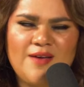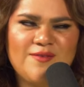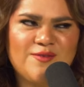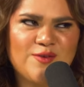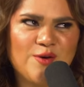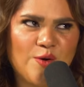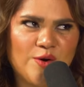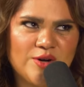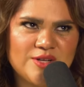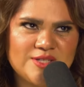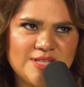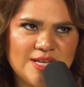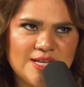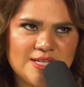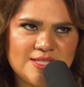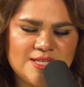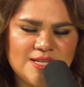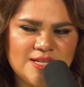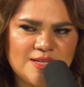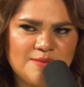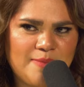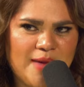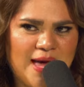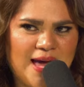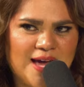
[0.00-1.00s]
Of course I
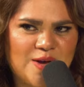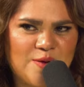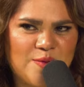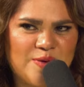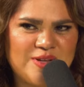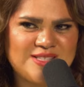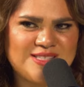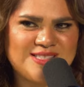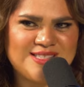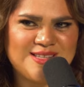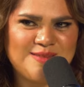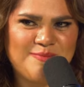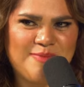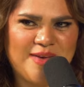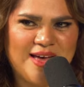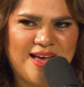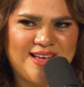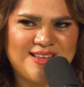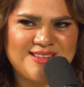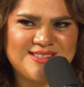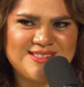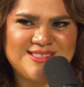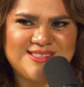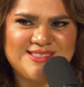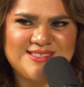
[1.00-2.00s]
did. Pat Quinn's the
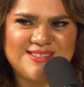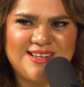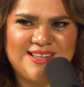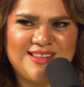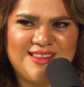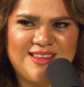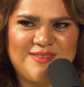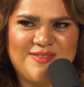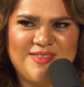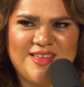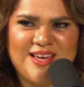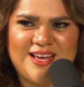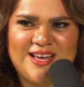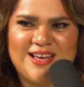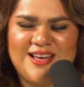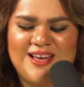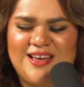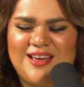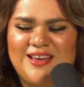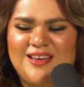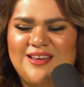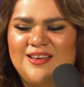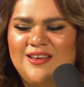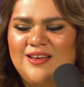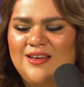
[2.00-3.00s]
best. Yeah. I love that
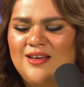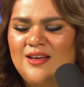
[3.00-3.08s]
guy.